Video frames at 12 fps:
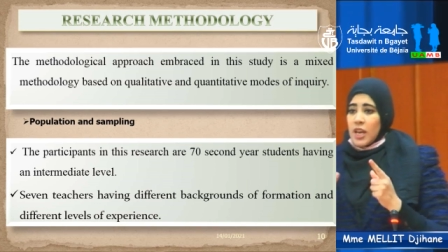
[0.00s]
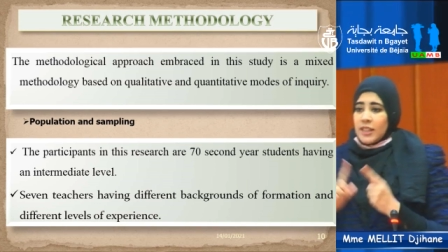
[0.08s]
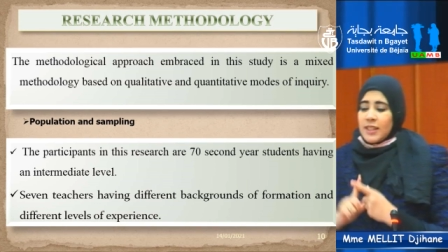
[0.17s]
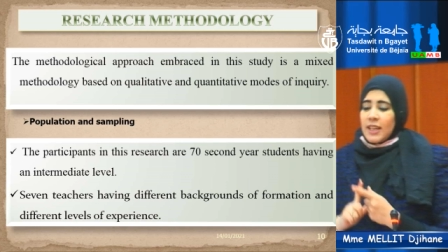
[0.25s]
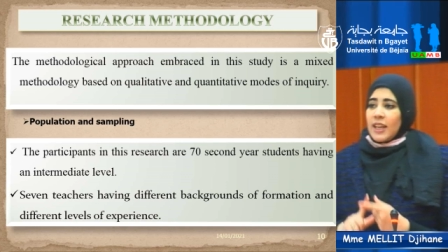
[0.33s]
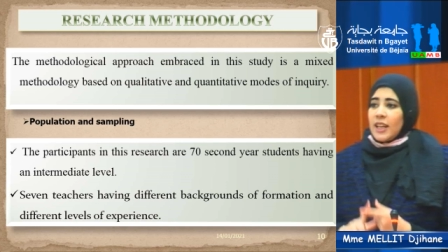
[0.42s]

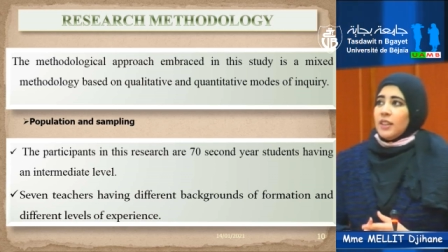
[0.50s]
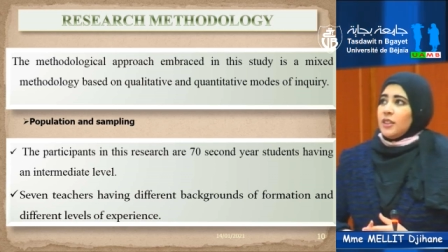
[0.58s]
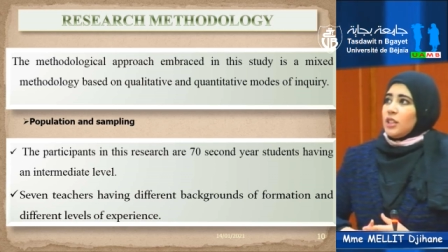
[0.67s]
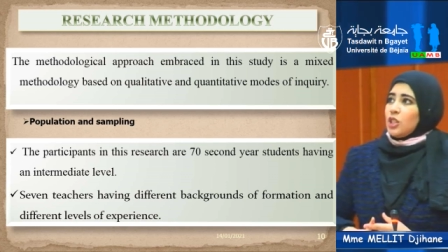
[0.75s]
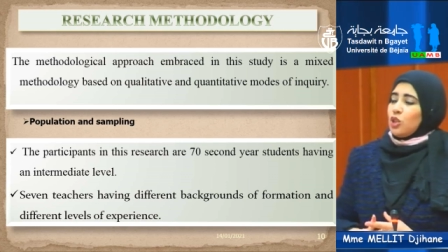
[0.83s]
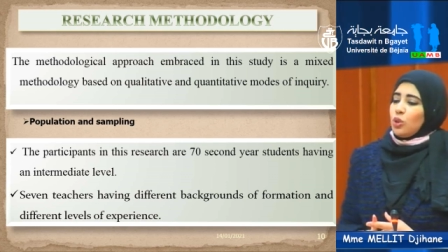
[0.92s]

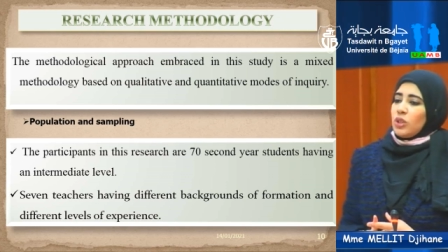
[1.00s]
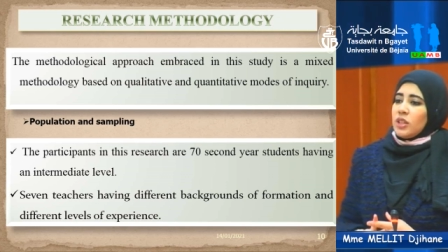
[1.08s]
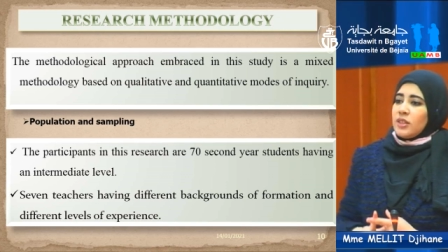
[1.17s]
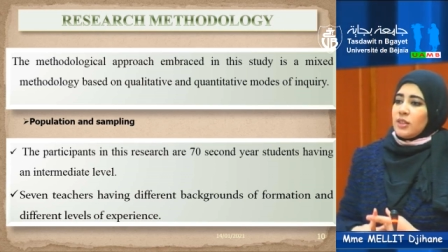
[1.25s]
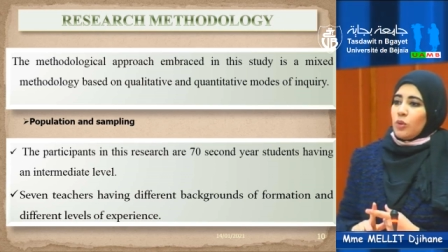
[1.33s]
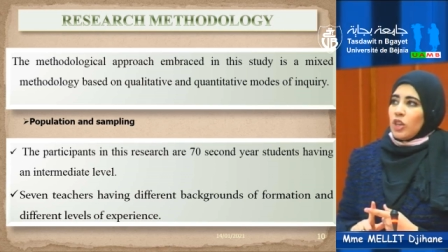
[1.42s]
Second, the
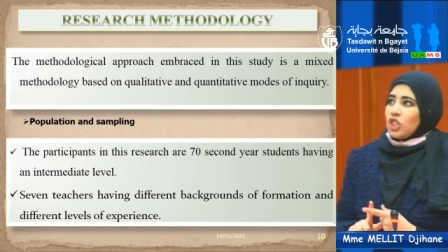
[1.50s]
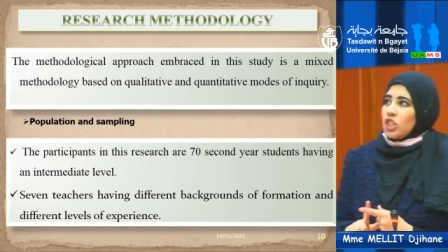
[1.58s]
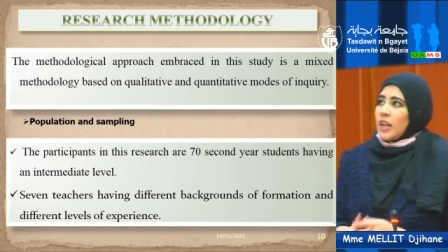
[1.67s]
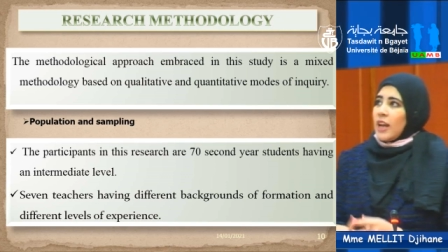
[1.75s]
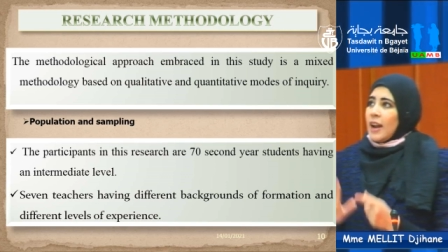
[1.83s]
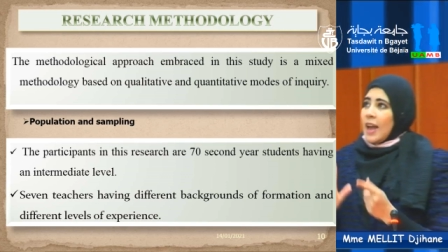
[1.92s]
student's
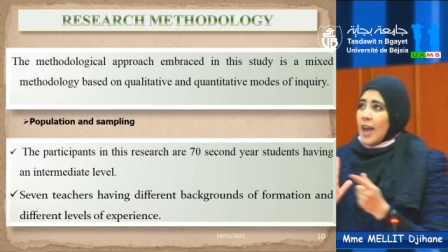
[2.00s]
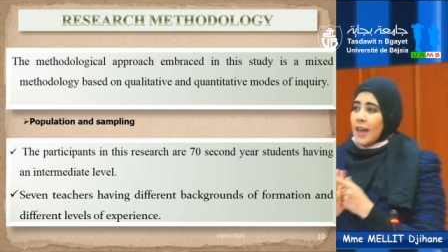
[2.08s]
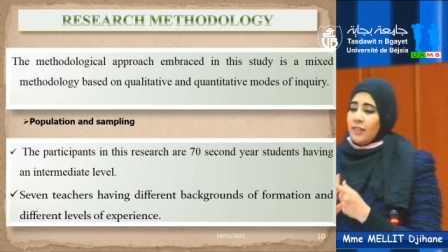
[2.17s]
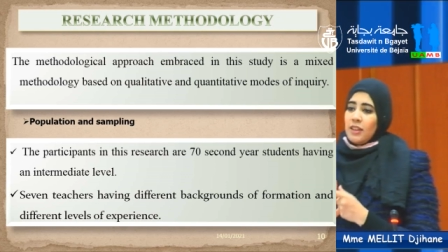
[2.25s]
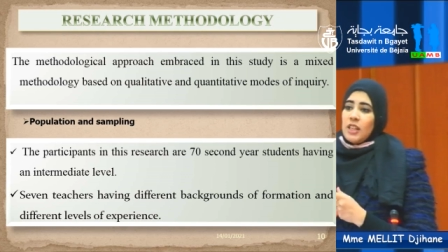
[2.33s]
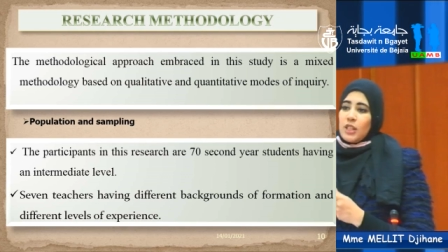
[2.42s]
questionnaire,
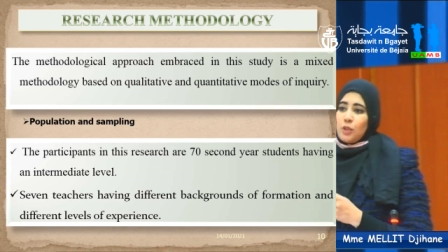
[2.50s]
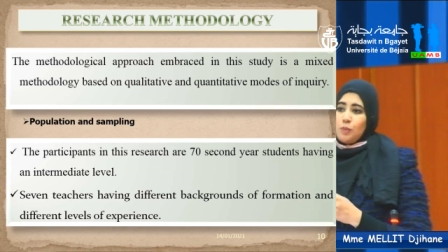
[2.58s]
and an